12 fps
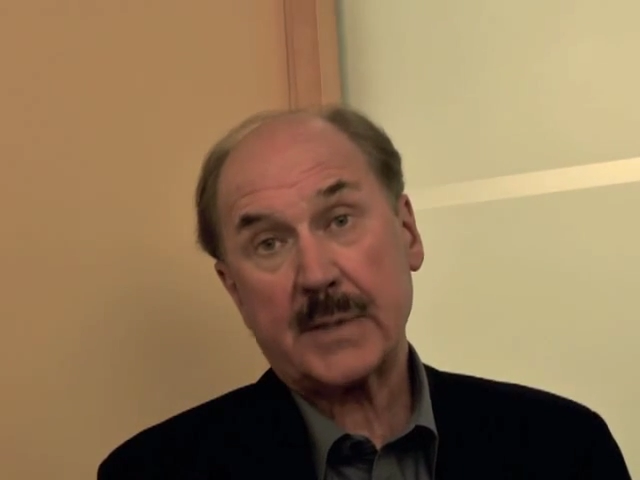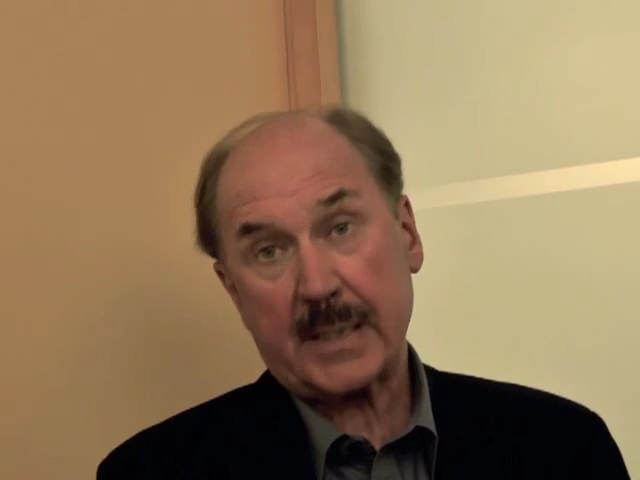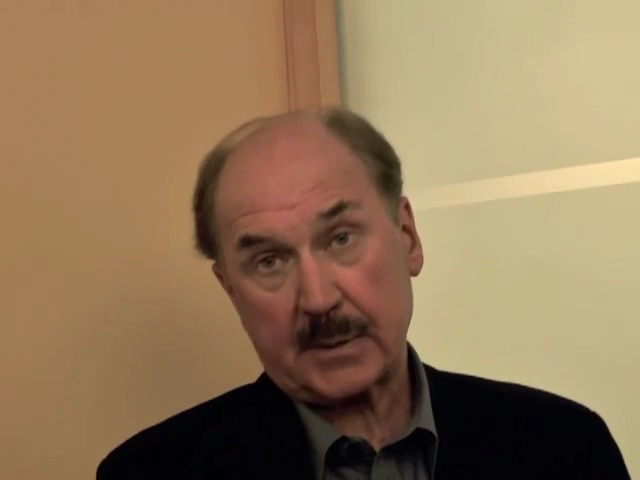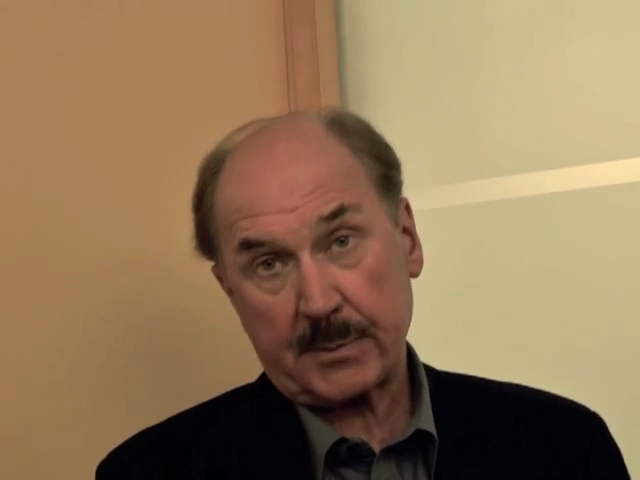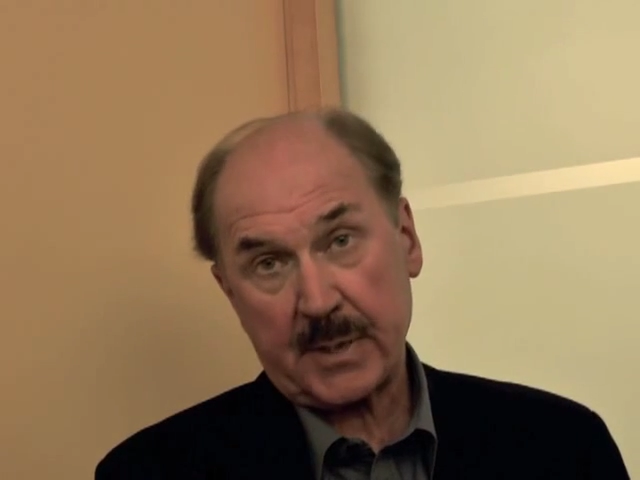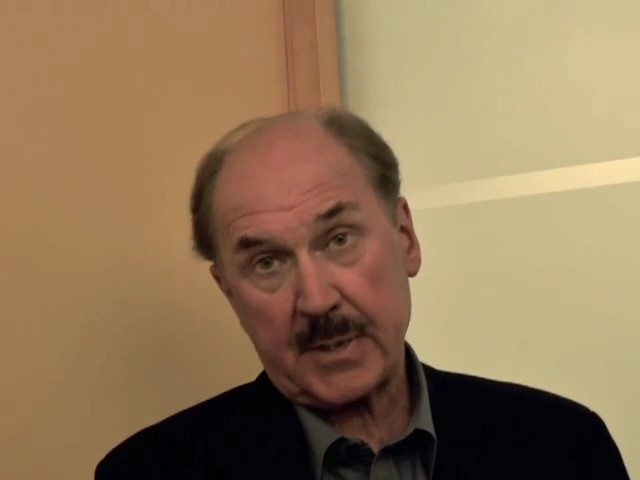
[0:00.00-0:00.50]

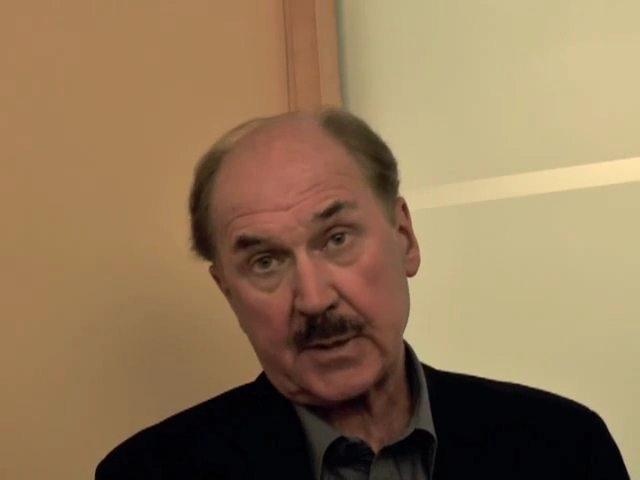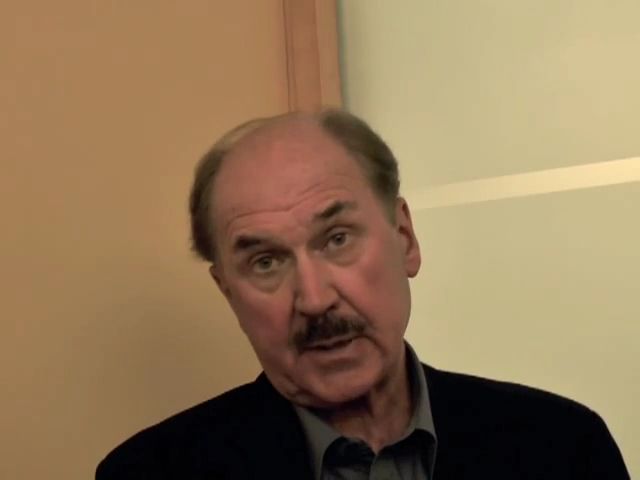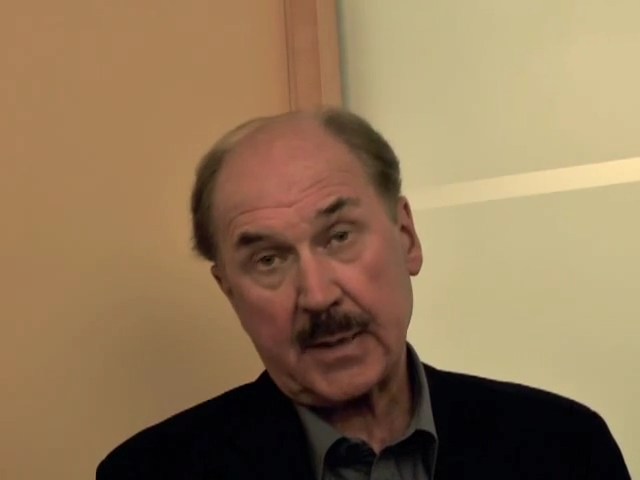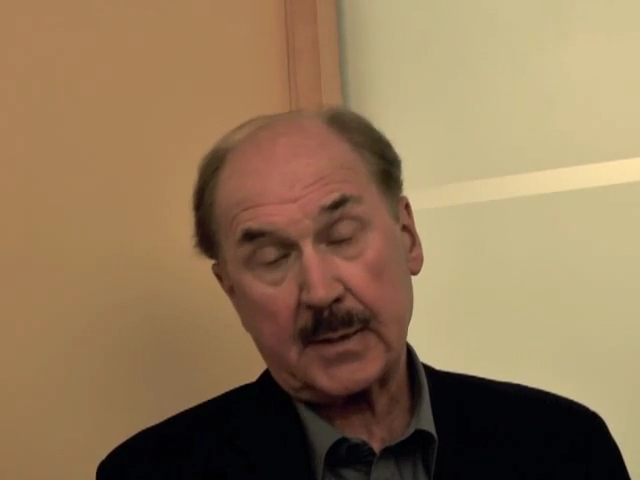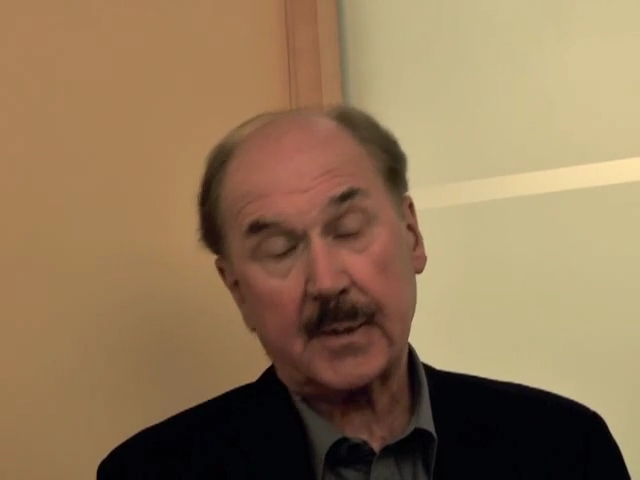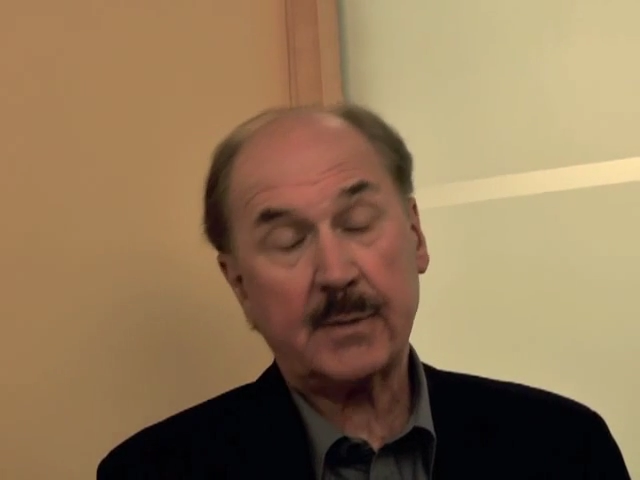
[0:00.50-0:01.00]
takes place in
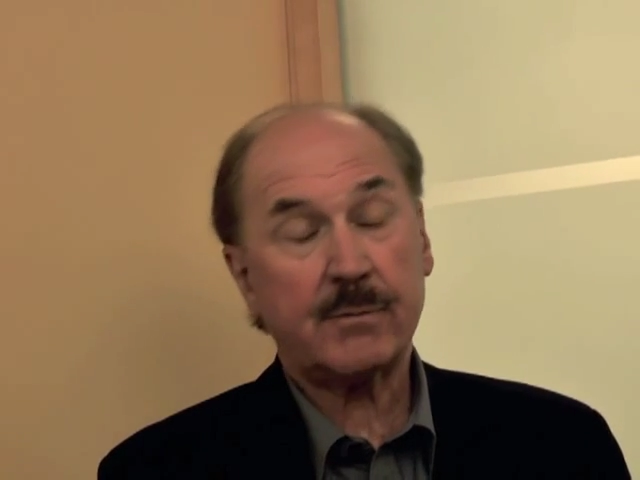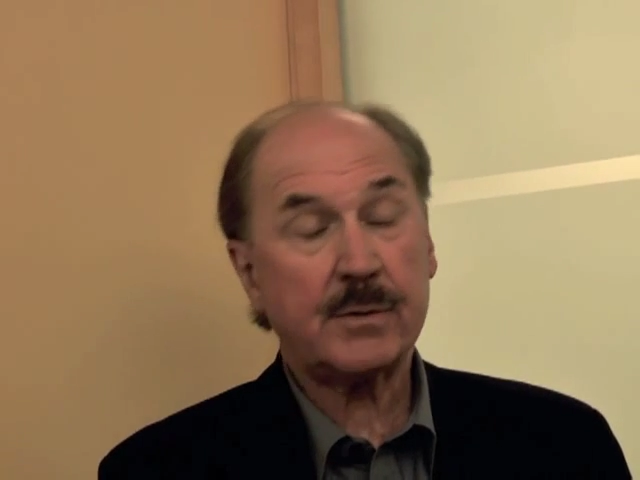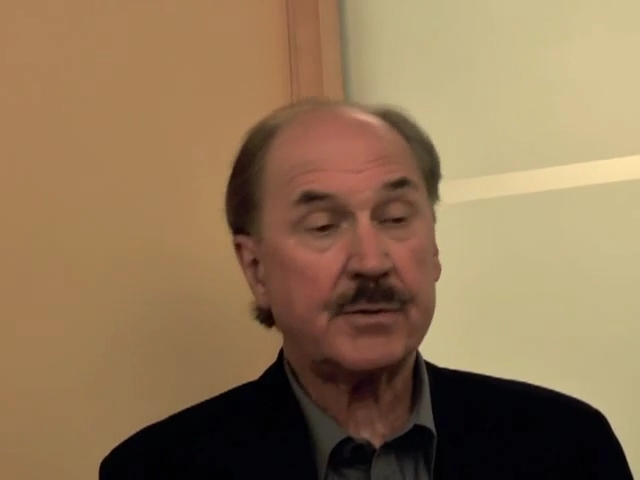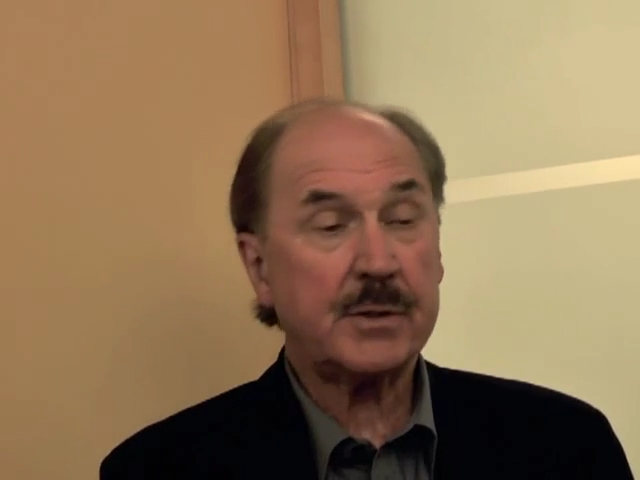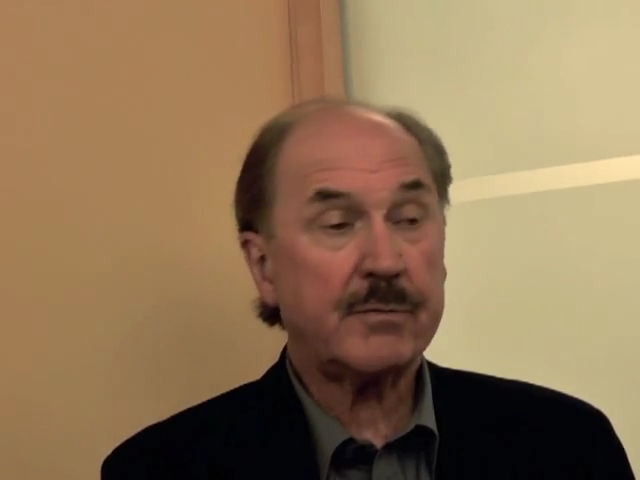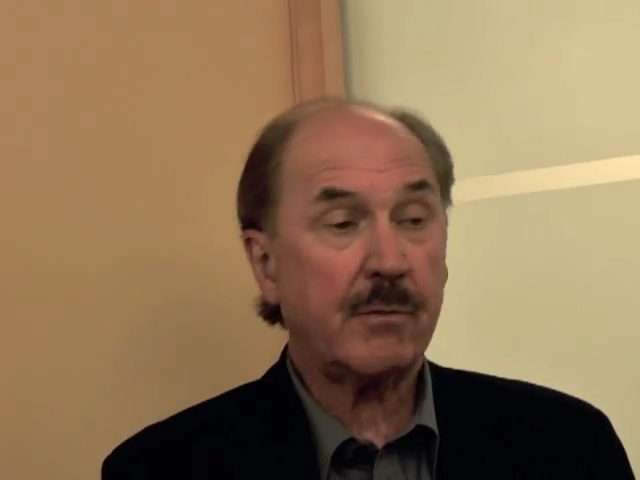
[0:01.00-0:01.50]

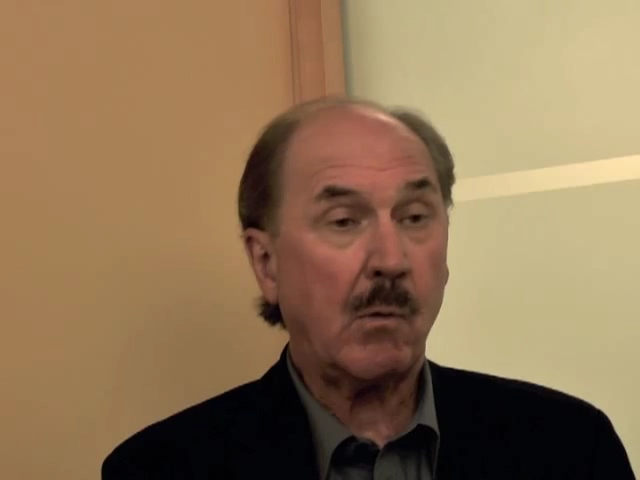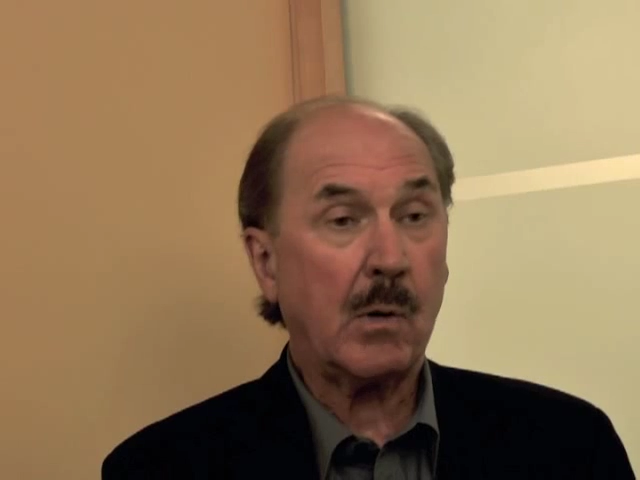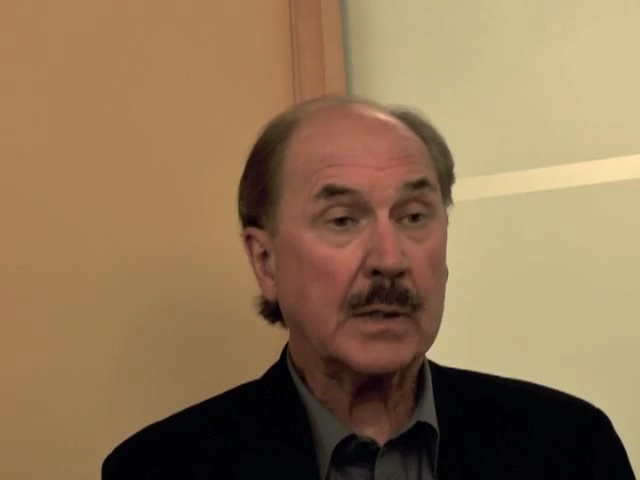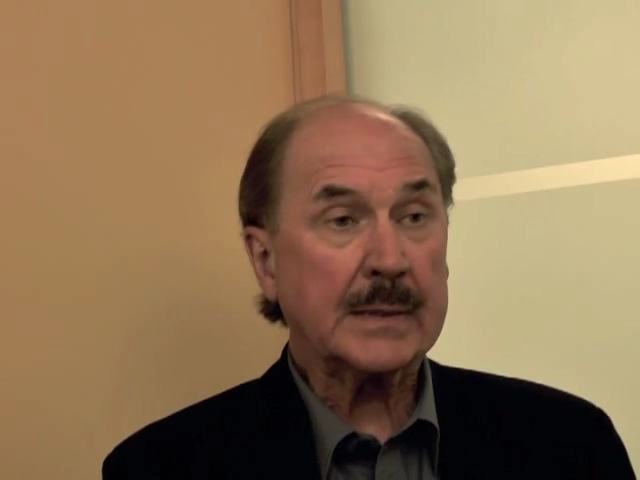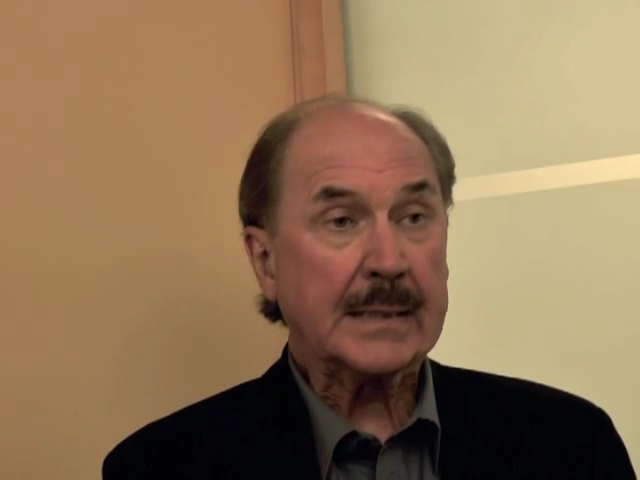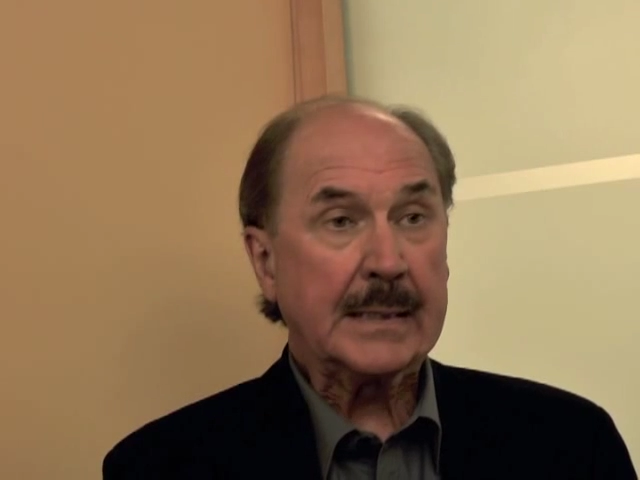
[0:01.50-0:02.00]
1854.